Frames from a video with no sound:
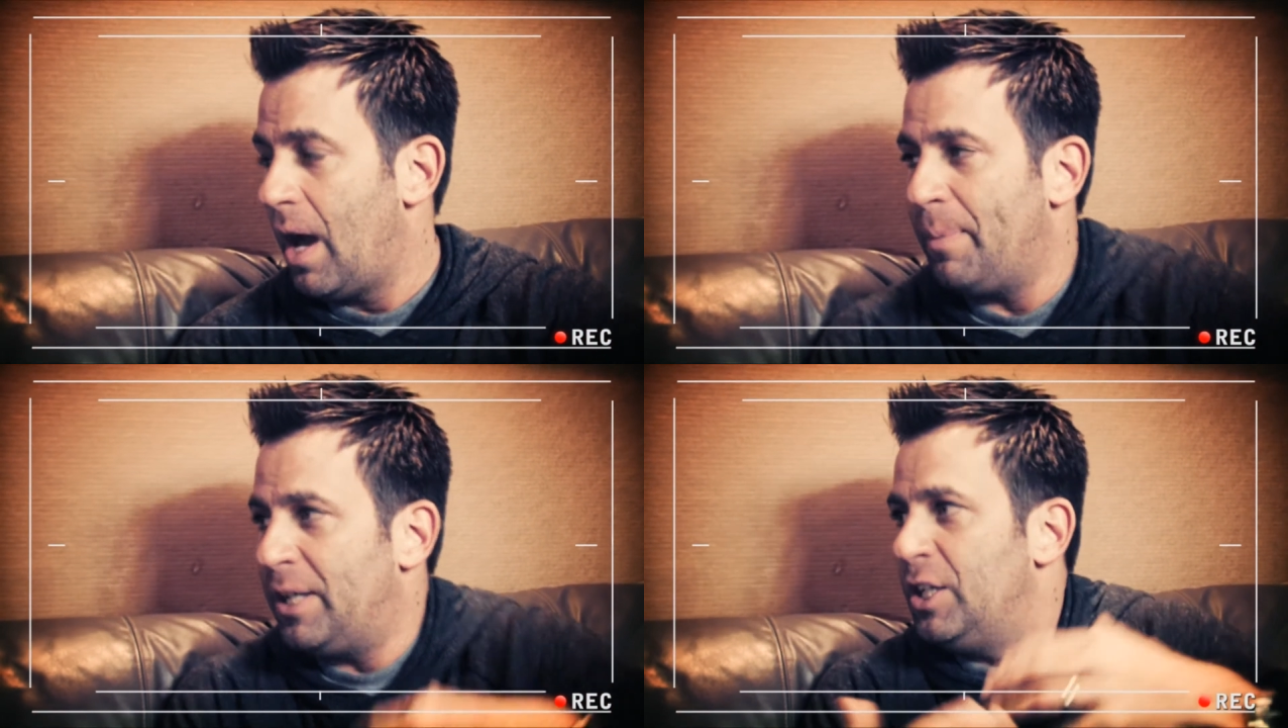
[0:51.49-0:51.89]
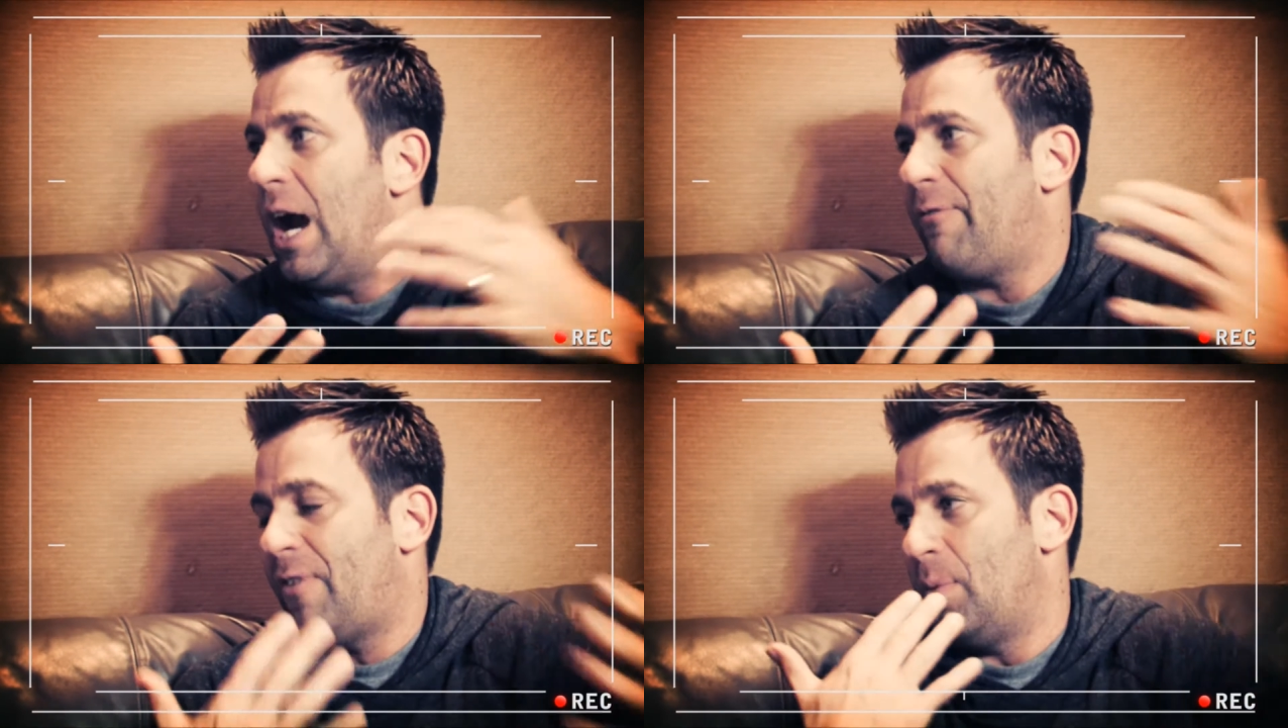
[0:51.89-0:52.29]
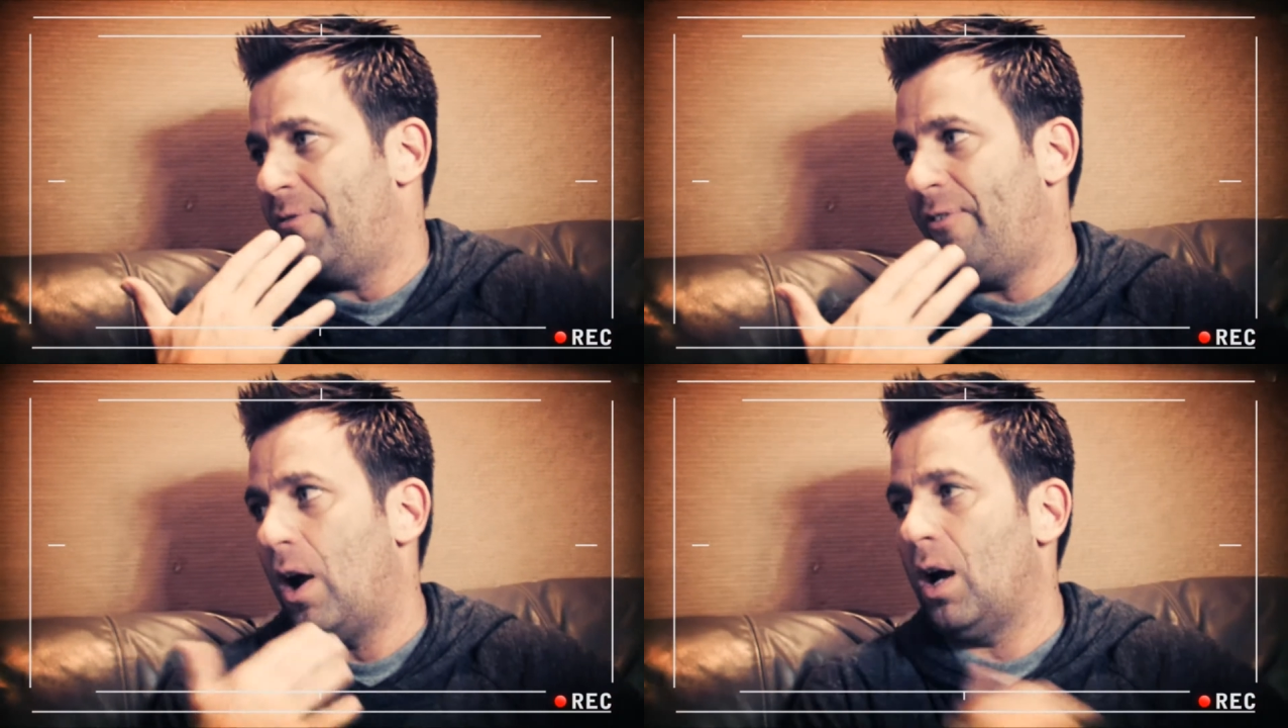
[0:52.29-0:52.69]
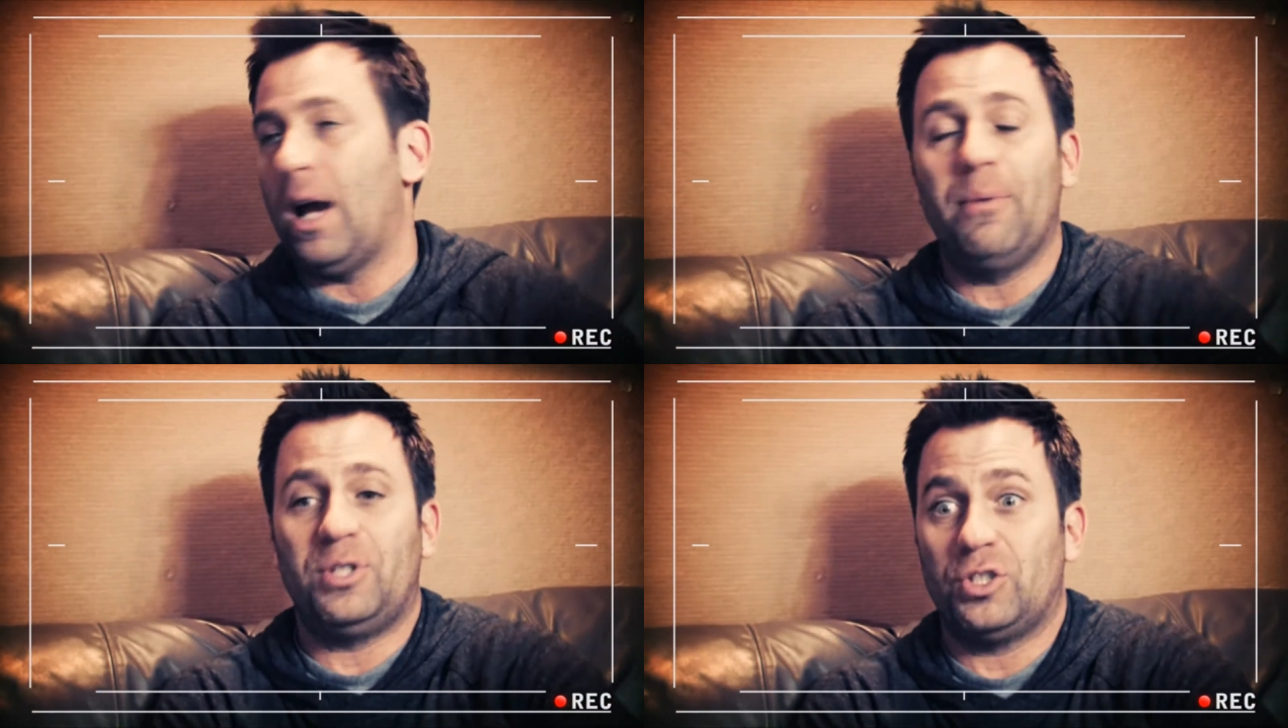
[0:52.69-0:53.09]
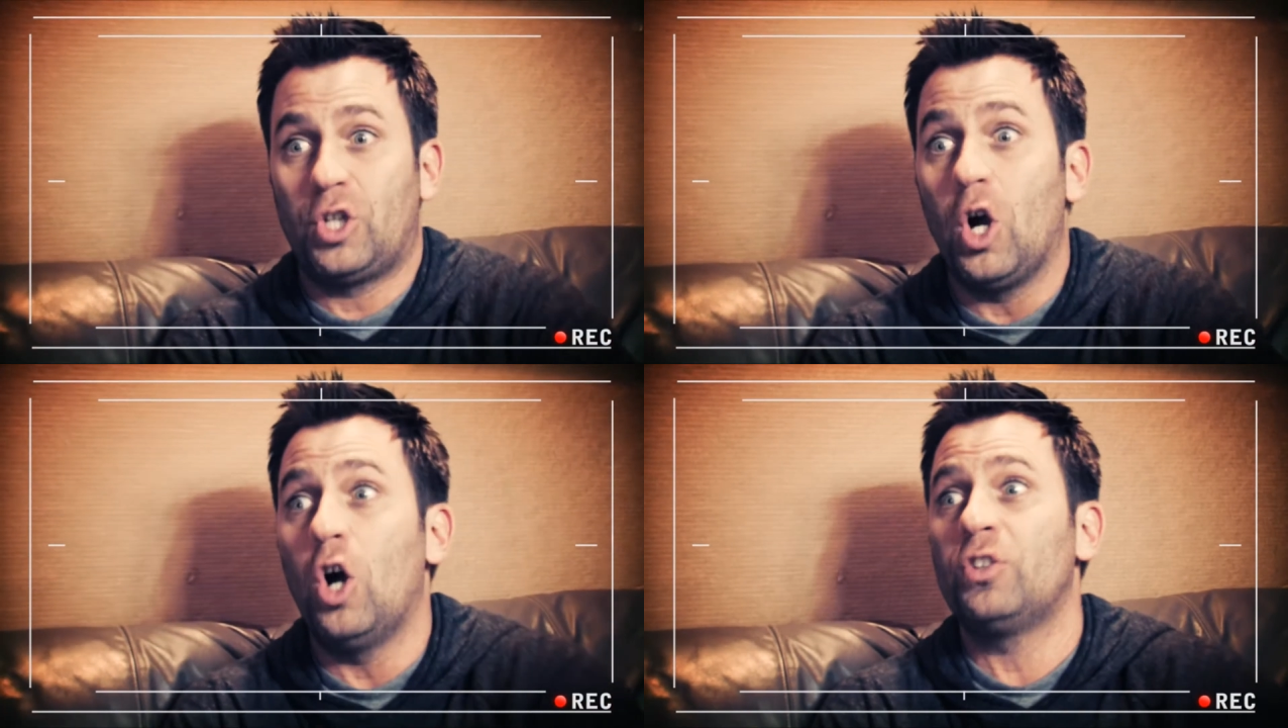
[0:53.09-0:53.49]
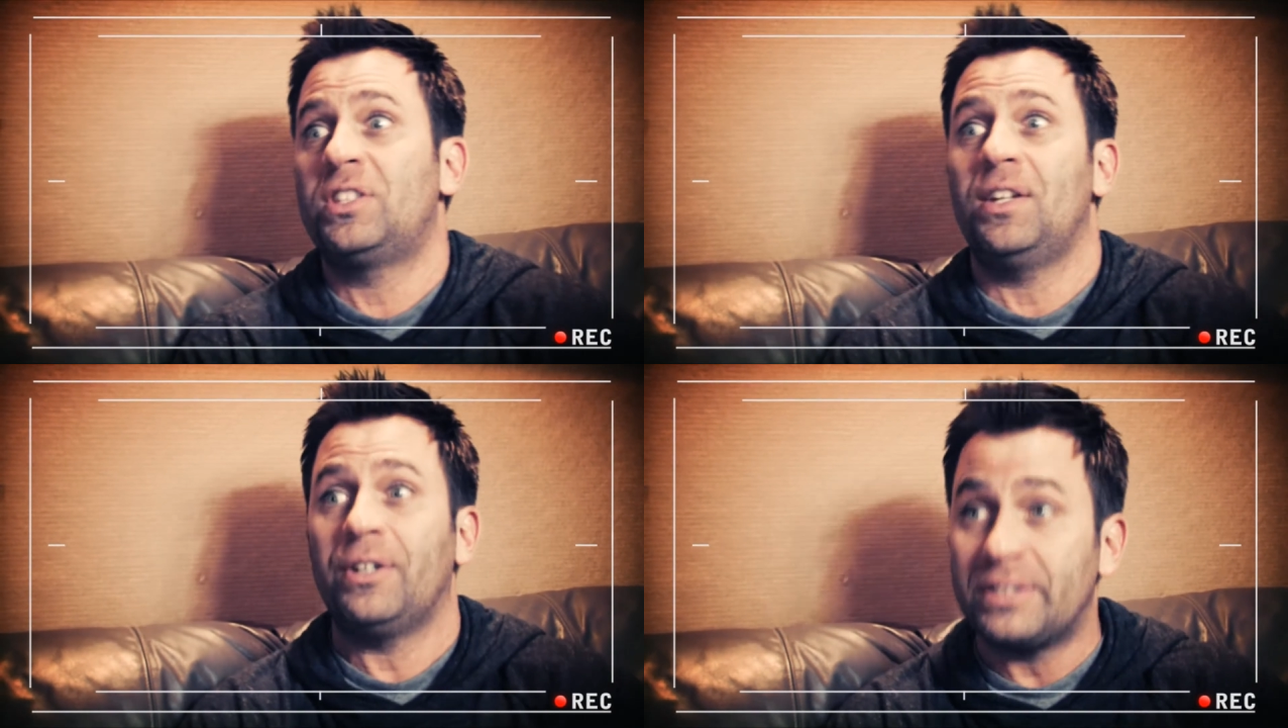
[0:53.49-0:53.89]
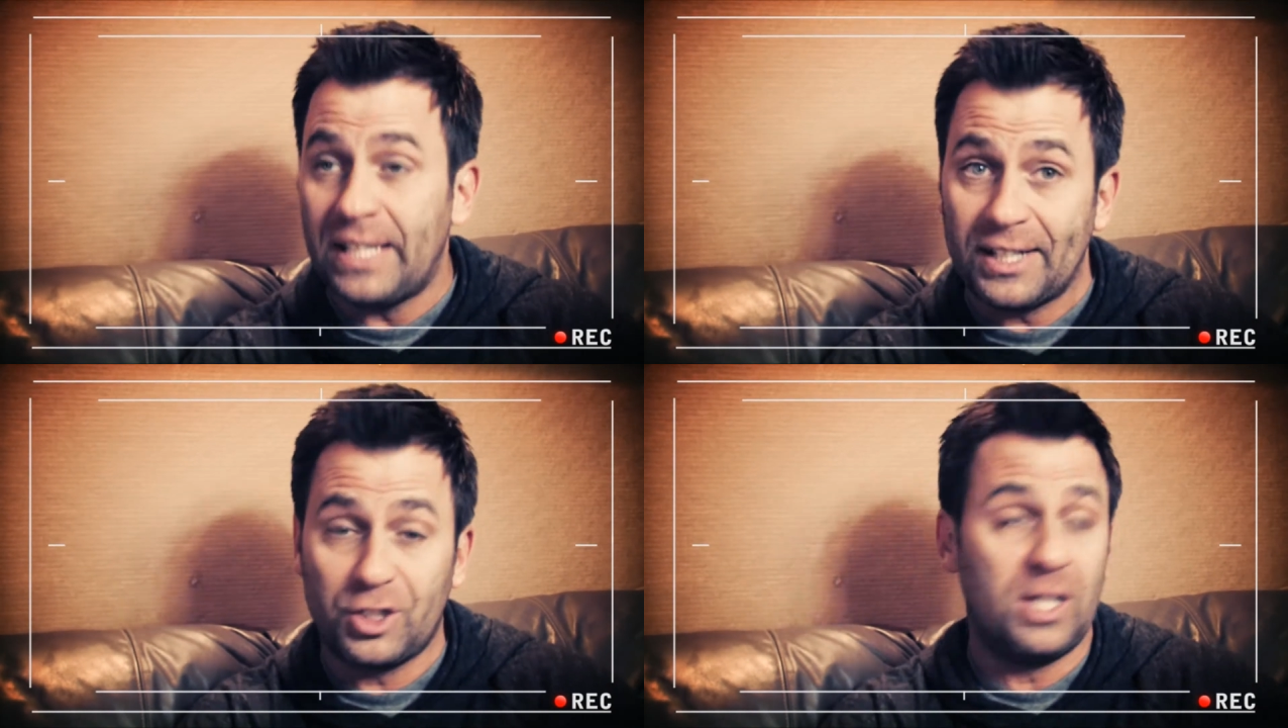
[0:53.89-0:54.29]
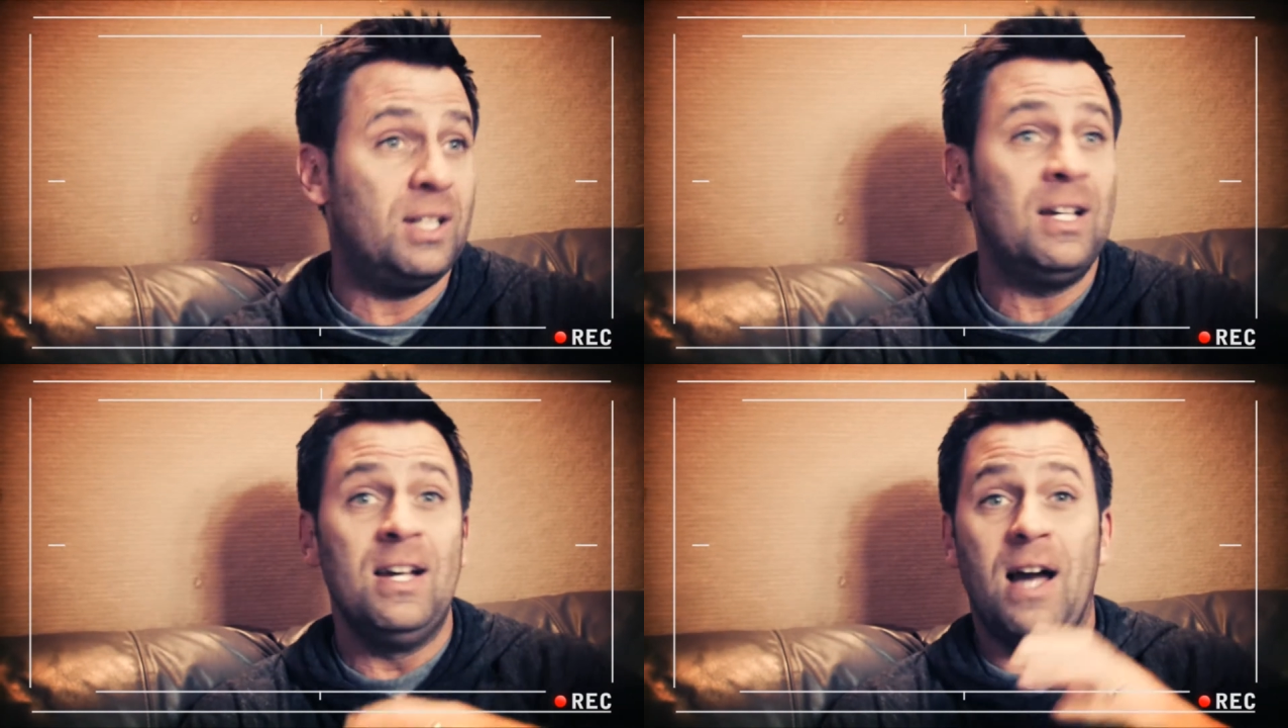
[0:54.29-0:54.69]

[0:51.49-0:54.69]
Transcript: I mean, not from afar. I would just go sit in her section.